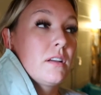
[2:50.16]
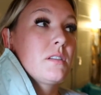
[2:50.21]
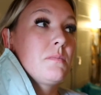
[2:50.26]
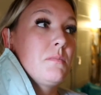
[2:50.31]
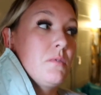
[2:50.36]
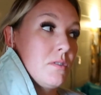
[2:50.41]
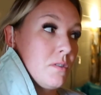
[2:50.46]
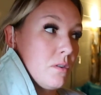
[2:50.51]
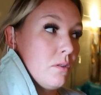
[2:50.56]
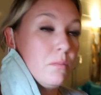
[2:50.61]

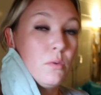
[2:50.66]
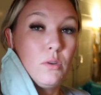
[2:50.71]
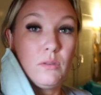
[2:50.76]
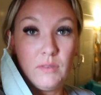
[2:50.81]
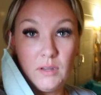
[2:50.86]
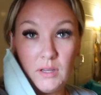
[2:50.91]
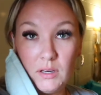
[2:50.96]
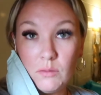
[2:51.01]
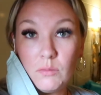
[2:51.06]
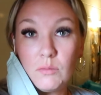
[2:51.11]
musical
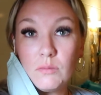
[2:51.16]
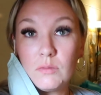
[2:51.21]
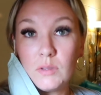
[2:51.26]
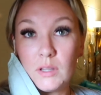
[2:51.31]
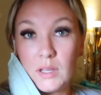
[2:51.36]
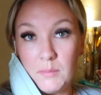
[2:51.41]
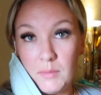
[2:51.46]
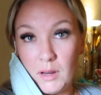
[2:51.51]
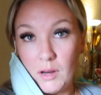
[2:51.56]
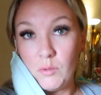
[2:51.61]
movie.
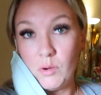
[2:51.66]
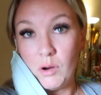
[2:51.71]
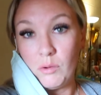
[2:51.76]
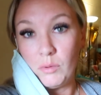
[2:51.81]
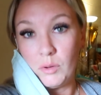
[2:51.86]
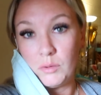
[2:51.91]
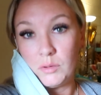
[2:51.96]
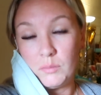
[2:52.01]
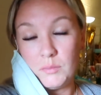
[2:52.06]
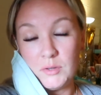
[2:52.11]
Lin-Manuel
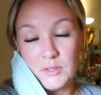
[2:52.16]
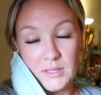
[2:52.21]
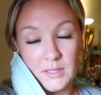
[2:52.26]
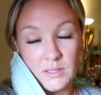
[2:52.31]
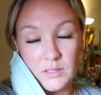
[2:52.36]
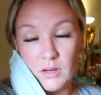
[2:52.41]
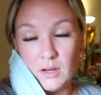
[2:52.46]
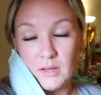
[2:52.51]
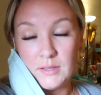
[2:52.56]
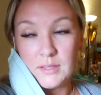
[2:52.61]
wrote the music.
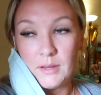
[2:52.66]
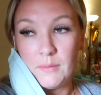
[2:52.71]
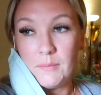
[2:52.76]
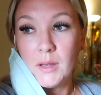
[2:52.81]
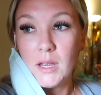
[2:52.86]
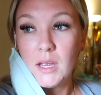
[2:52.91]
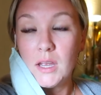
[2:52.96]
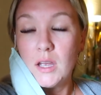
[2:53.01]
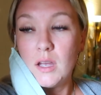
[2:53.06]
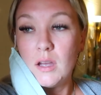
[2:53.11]
It's
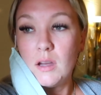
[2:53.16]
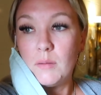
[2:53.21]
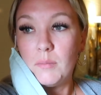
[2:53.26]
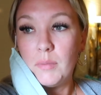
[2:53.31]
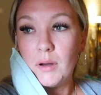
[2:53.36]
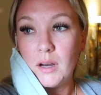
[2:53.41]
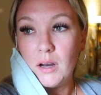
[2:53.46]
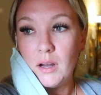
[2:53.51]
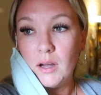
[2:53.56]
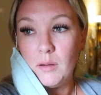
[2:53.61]
awesome.
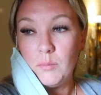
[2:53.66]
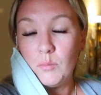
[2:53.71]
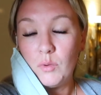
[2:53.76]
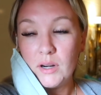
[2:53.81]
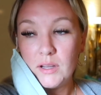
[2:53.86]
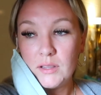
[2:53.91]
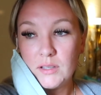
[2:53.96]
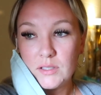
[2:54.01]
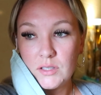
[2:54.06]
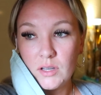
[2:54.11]
But
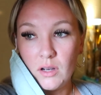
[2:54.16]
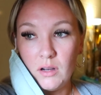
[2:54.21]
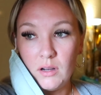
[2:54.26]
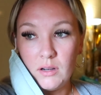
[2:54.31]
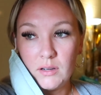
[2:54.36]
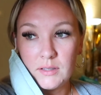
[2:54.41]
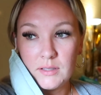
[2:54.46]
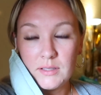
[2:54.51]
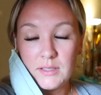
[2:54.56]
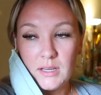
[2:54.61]
one of the
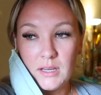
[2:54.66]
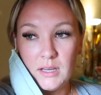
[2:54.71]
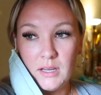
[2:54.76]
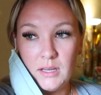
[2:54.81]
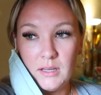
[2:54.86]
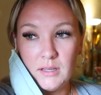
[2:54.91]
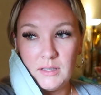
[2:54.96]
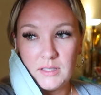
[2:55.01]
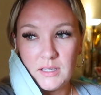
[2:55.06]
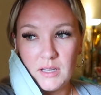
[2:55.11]
songs
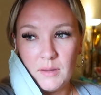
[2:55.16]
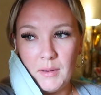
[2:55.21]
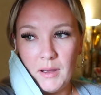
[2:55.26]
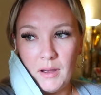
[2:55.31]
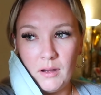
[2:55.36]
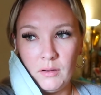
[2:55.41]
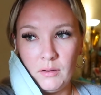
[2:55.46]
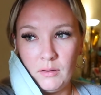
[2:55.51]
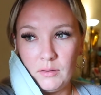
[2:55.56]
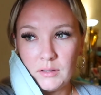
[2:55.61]
is
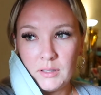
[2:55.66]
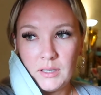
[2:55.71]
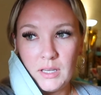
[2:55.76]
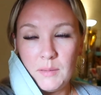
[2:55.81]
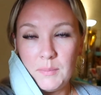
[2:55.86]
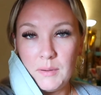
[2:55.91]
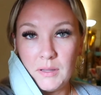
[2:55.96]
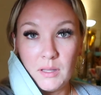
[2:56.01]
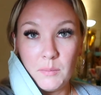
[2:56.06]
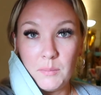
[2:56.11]
about
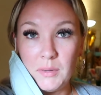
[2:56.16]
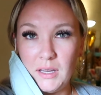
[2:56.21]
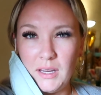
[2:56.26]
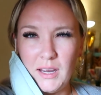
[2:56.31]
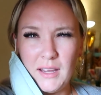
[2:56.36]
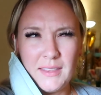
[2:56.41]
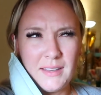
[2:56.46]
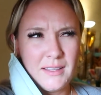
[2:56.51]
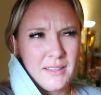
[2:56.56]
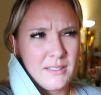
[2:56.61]
keeping the
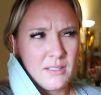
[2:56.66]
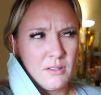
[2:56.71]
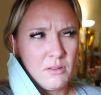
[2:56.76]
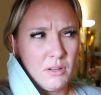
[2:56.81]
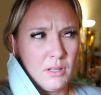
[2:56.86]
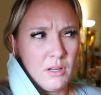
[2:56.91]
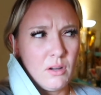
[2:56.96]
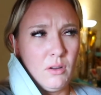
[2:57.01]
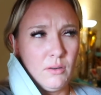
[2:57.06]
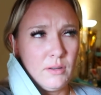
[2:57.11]
beat. I think it's
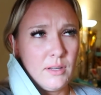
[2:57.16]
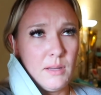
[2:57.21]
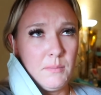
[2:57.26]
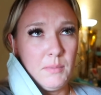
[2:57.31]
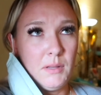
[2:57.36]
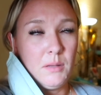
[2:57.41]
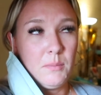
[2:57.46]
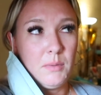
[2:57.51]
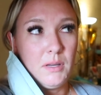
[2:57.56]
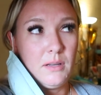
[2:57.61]
literally called
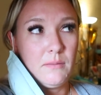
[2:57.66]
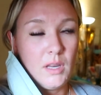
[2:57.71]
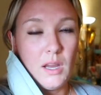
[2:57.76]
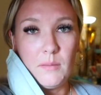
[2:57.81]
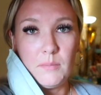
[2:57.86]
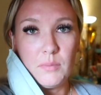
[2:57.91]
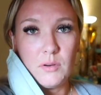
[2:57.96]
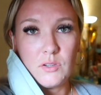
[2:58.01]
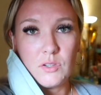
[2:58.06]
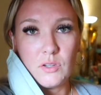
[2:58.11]
Keeping the Beat.
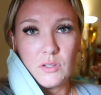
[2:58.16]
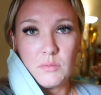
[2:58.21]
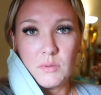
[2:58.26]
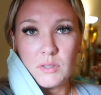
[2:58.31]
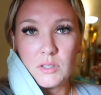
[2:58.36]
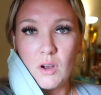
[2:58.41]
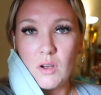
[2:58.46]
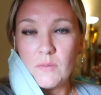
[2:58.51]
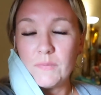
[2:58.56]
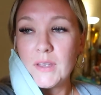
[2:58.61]
Yeah, pretty sure it's what
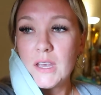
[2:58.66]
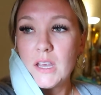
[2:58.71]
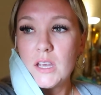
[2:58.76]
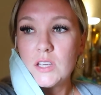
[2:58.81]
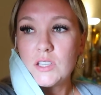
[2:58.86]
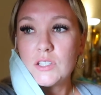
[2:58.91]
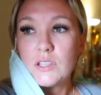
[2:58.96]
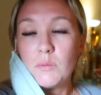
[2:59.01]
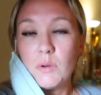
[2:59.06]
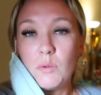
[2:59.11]
it's called.
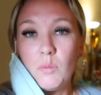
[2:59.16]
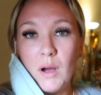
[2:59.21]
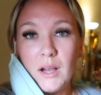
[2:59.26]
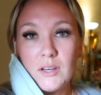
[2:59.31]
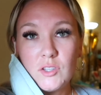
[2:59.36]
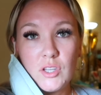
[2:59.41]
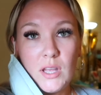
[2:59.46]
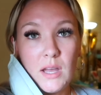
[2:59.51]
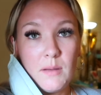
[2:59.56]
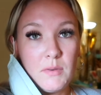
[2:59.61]
So we
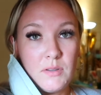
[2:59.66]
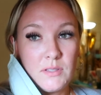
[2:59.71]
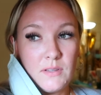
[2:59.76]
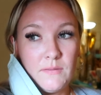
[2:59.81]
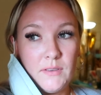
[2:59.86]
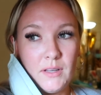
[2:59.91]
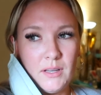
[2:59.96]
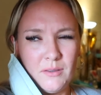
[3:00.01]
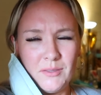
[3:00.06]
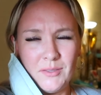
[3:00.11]
watched that music
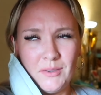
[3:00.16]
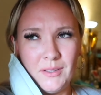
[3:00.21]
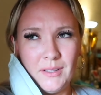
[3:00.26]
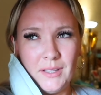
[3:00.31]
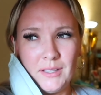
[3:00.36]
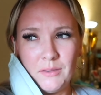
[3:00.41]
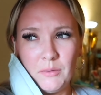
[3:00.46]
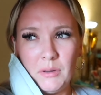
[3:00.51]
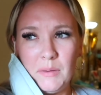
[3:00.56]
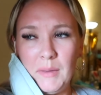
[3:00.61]
video. It's only
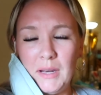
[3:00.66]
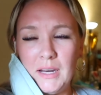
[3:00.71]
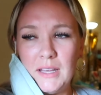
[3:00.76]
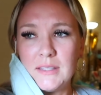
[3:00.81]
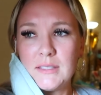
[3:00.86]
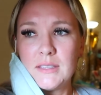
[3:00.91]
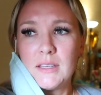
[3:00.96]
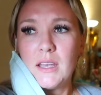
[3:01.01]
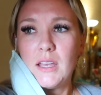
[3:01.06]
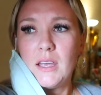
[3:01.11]
like 3
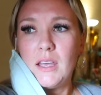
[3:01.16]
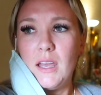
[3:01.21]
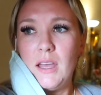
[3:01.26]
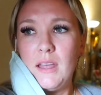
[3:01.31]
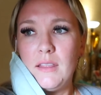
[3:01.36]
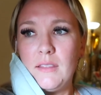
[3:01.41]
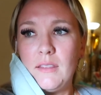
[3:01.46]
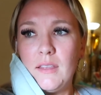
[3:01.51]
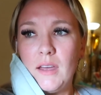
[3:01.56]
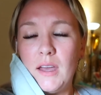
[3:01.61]
minutes,
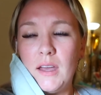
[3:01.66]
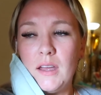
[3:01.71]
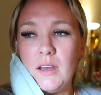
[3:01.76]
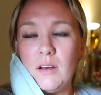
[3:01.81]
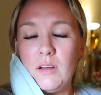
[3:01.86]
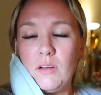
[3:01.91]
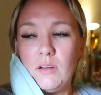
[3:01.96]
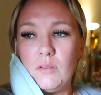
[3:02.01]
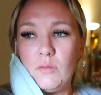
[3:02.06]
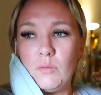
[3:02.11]
and
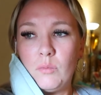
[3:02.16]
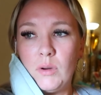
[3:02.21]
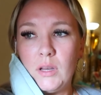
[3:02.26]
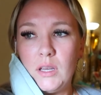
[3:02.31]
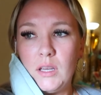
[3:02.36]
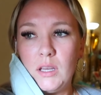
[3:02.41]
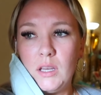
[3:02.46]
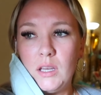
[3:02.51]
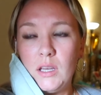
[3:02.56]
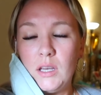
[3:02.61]
then
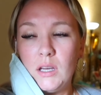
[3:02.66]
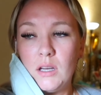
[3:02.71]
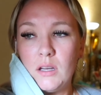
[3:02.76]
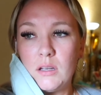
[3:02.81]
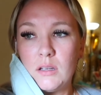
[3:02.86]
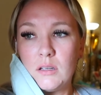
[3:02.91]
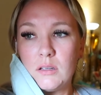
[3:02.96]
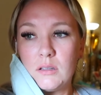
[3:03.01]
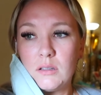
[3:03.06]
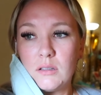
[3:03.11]
we
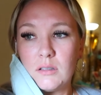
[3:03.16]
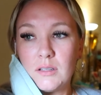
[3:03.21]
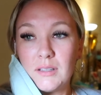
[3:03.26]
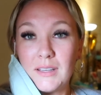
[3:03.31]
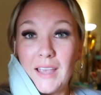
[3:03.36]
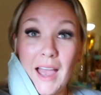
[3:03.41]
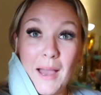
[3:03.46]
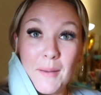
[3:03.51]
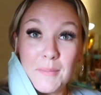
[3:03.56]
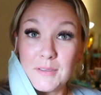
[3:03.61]

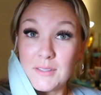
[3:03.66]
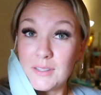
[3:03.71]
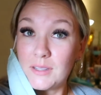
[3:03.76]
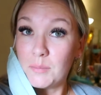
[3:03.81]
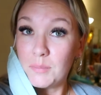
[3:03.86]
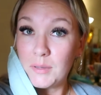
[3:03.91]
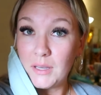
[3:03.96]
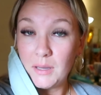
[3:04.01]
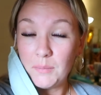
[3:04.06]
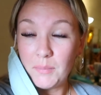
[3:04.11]
kept
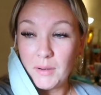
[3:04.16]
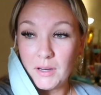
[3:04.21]
the beat